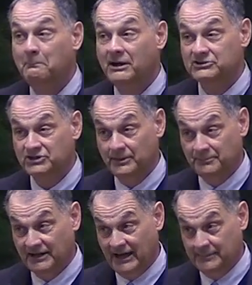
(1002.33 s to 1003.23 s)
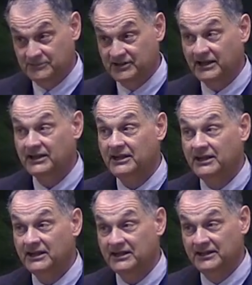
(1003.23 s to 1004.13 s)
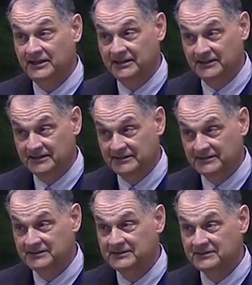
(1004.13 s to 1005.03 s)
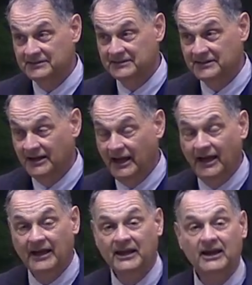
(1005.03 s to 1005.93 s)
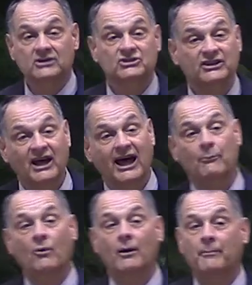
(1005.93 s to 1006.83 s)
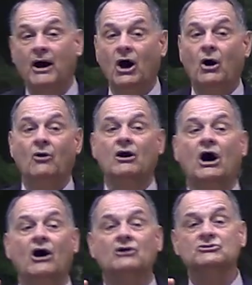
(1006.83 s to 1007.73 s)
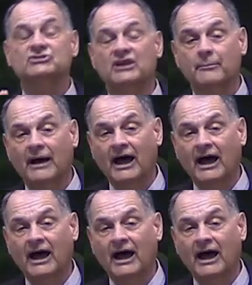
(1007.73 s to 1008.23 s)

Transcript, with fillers: But sometimes they did. And here's a time where Paul calls them